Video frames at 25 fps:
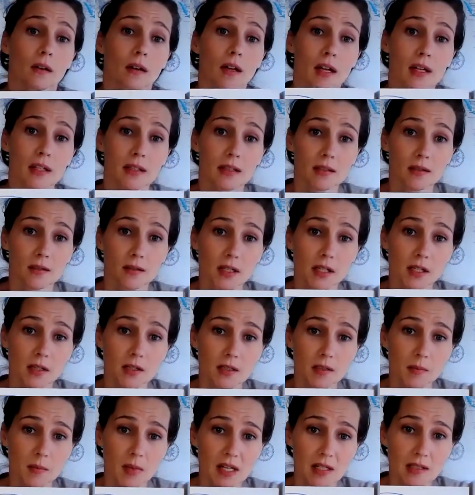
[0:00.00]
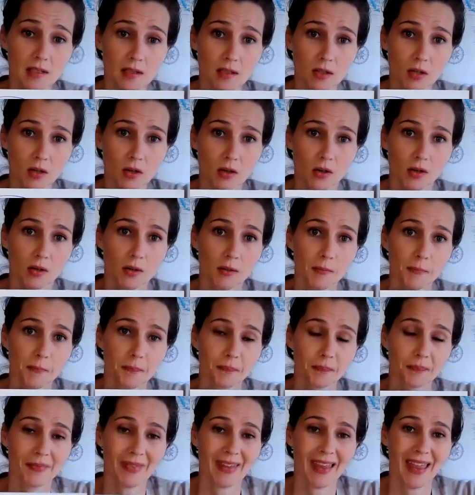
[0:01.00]
Okay, so here's my circle.
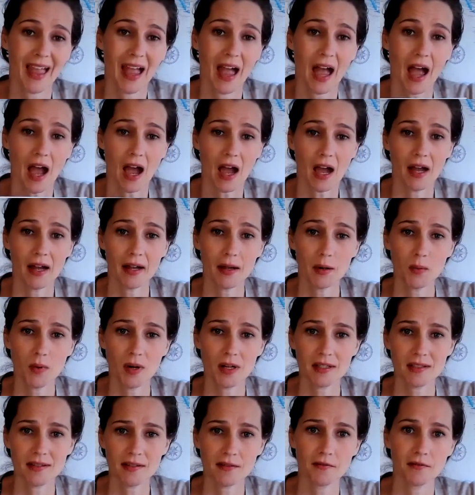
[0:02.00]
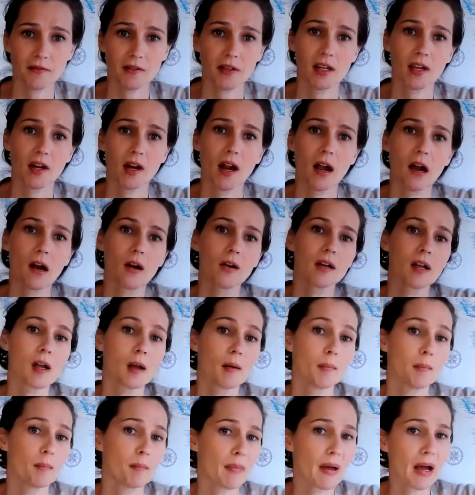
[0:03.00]
I want to figure out
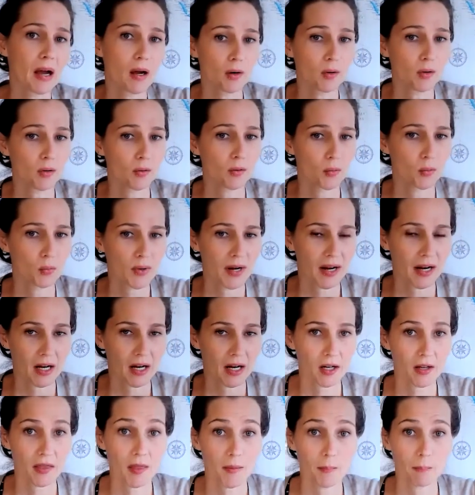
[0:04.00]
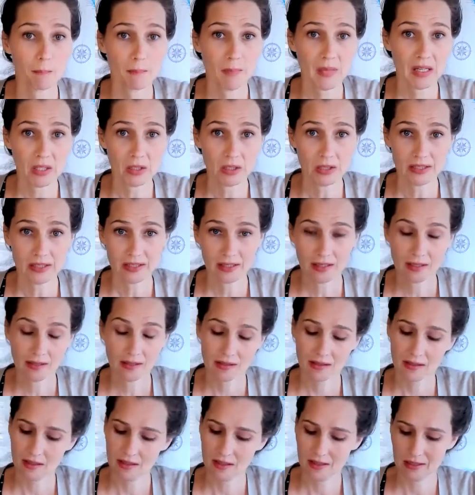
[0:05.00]
about where the middle
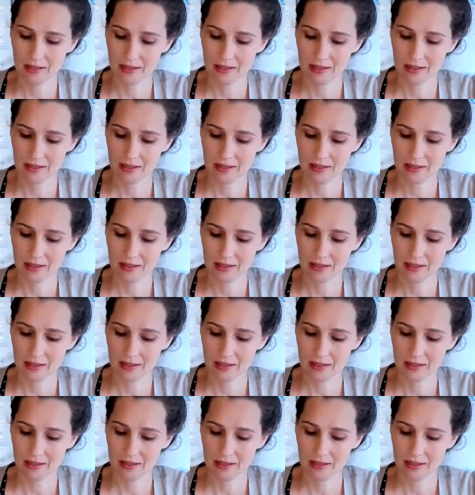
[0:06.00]
is.